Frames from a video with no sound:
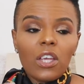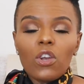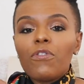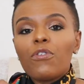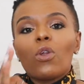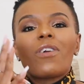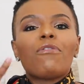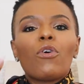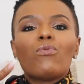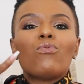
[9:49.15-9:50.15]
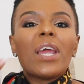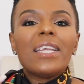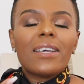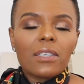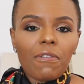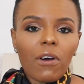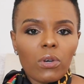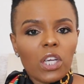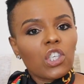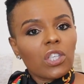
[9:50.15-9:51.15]
You know, if you're looking for a radiant
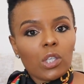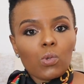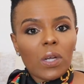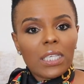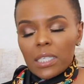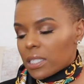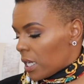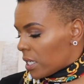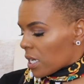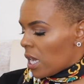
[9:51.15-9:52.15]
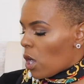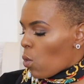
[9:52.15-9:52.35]
foundation, this one does that.